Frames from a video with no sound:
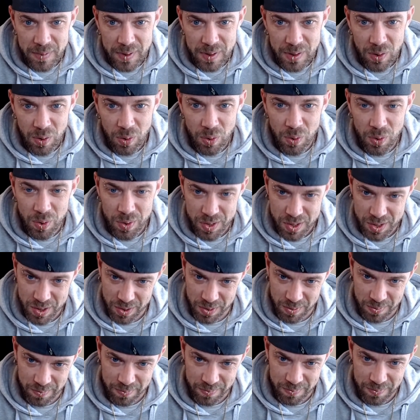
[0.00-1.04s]

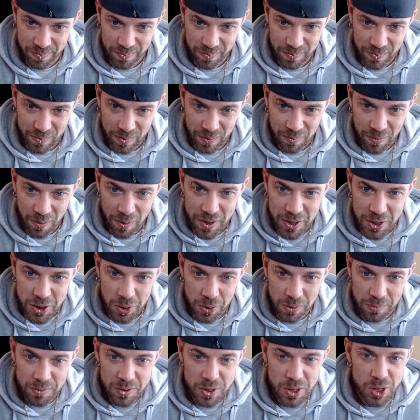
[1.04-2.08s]
Awesome. Very sort
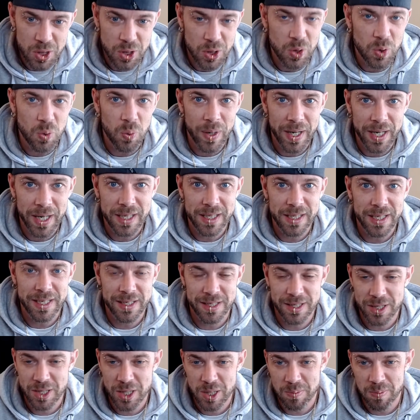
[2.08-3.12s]
of
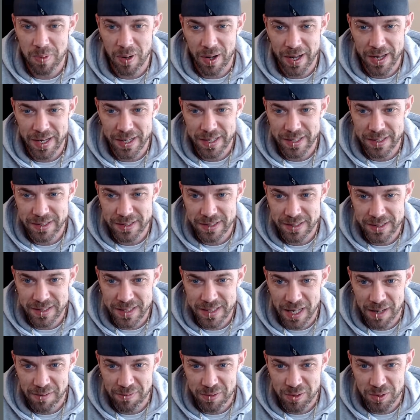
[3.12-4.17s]
squig-inspired
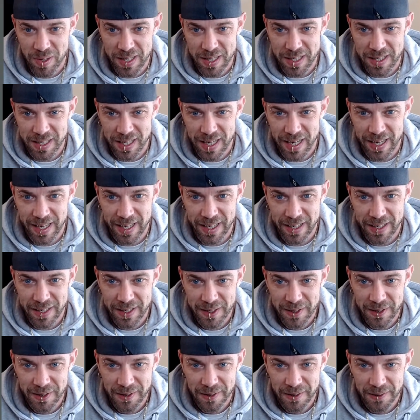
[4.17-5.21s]
death dread there.
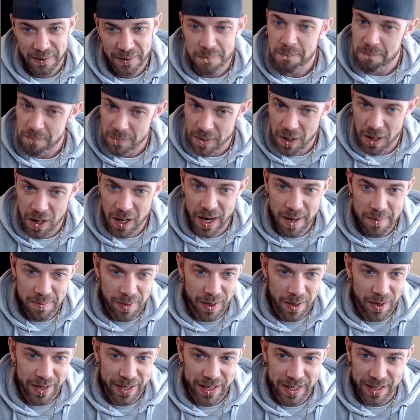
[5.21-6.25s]
I am
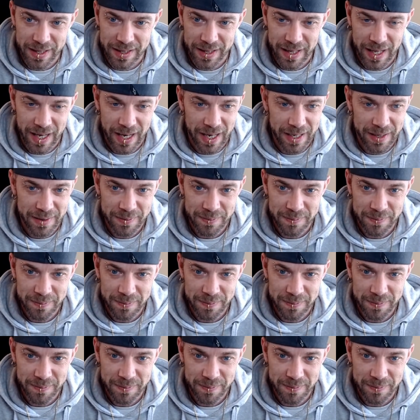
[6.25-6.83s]
liking that.